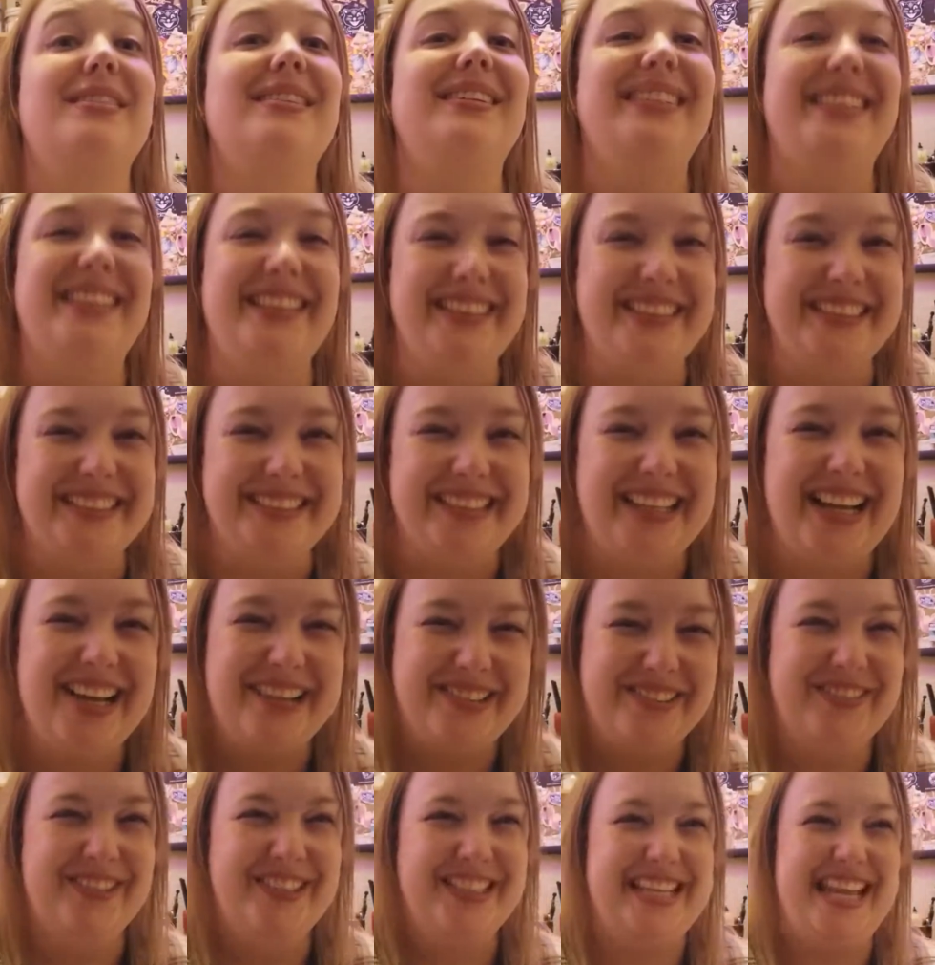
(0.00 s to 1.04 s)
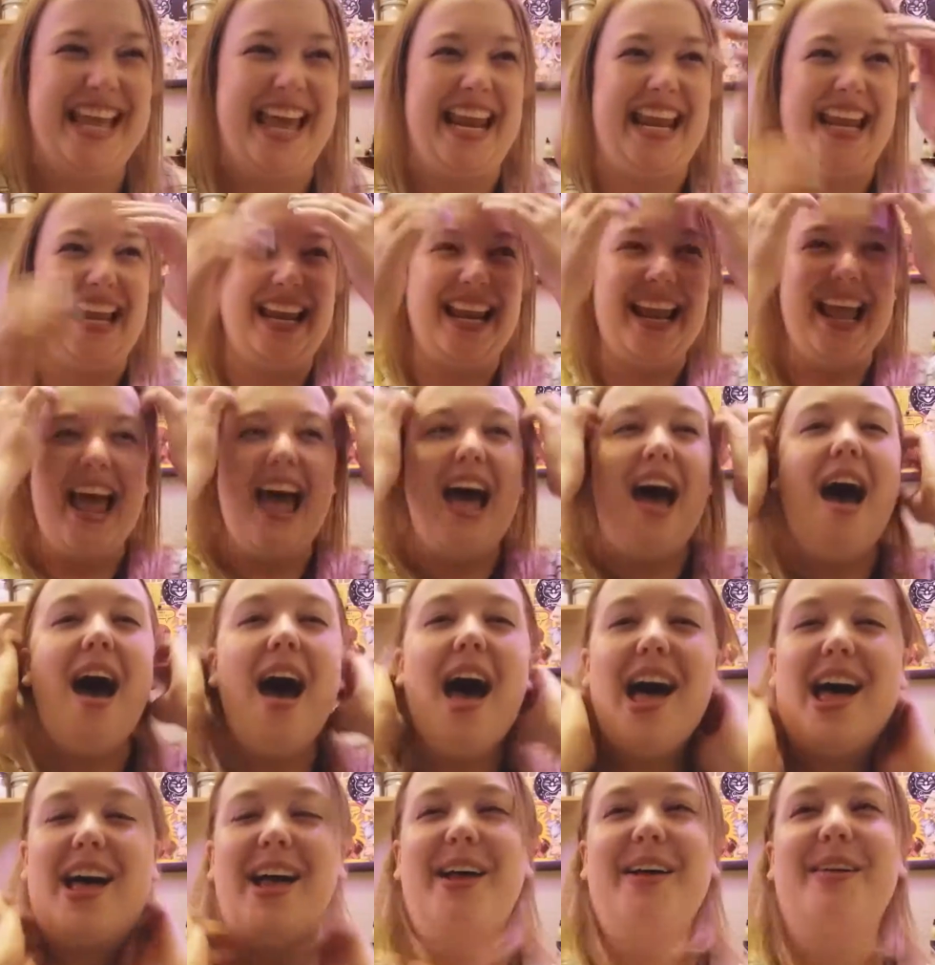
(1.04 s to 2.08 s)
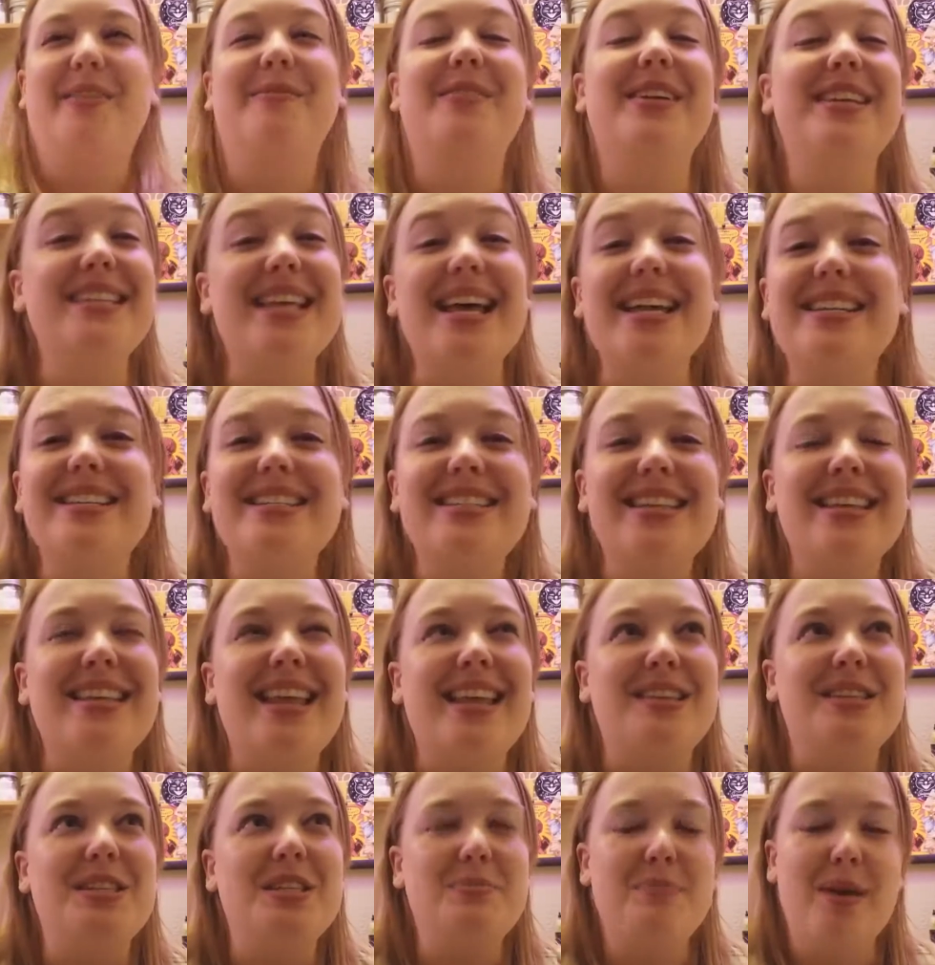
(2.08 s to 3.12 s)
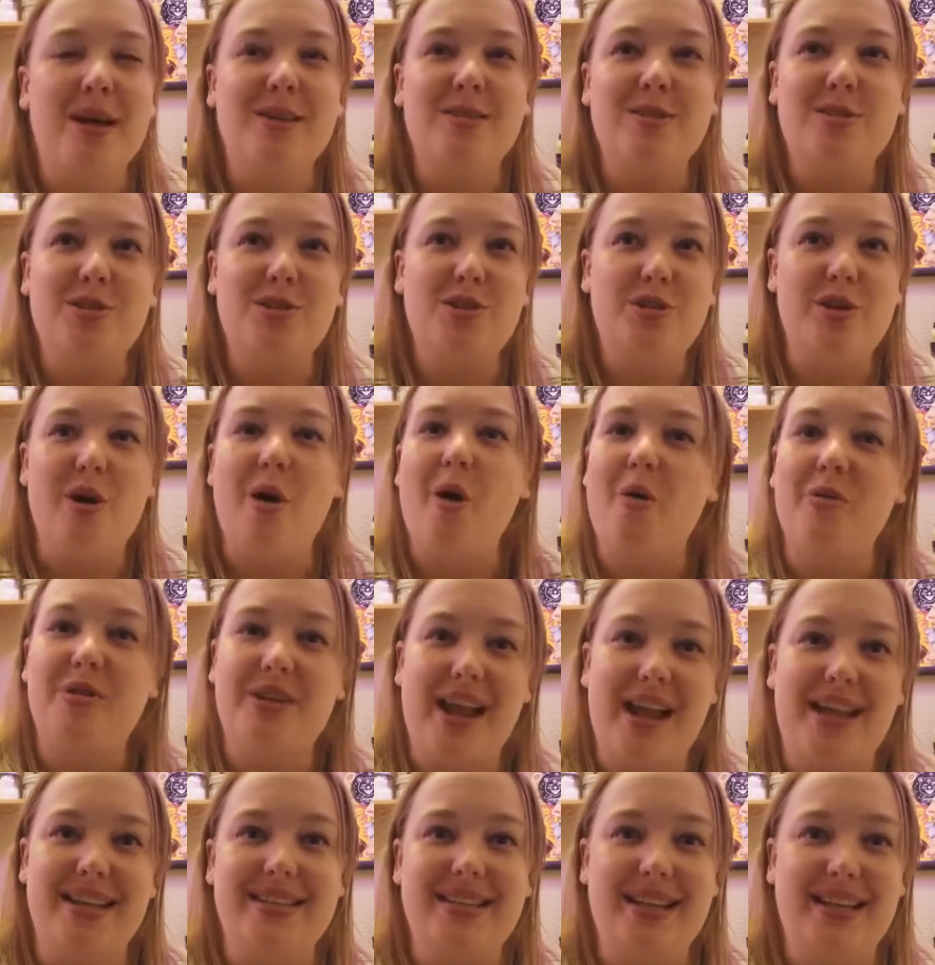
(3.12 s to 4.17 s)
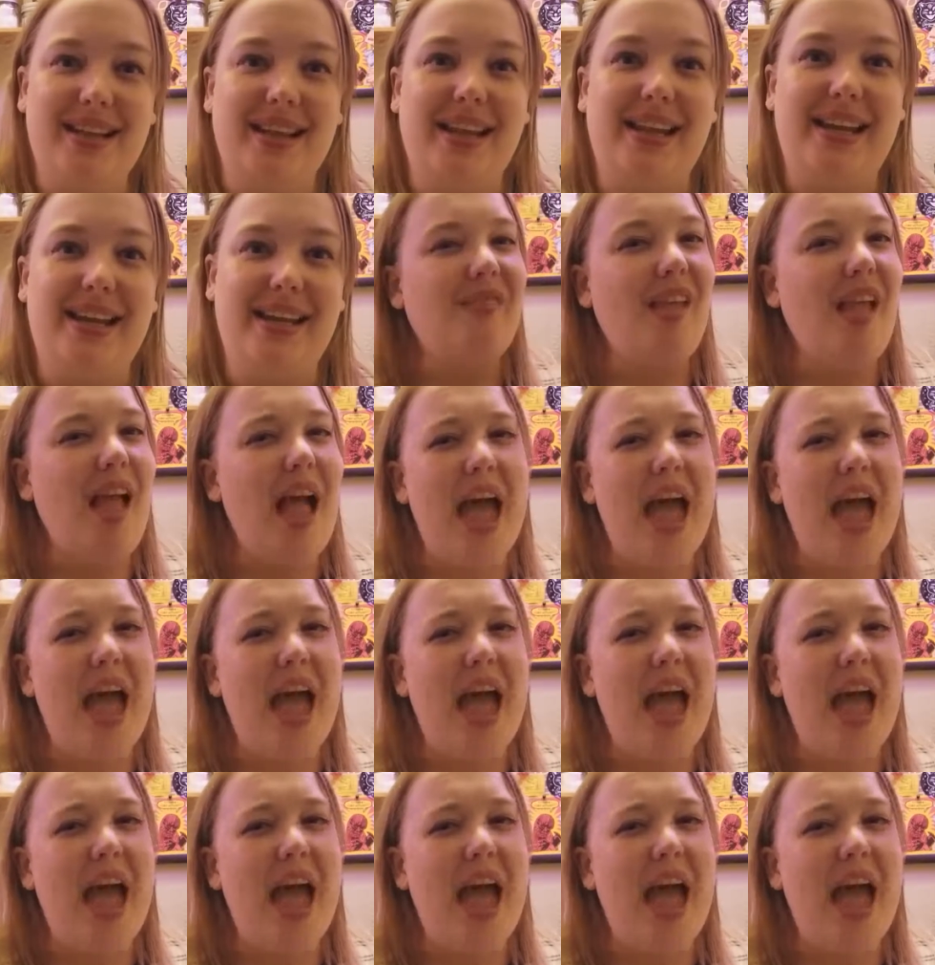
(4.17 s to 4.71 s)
I will get it, because that smells so nice and clean.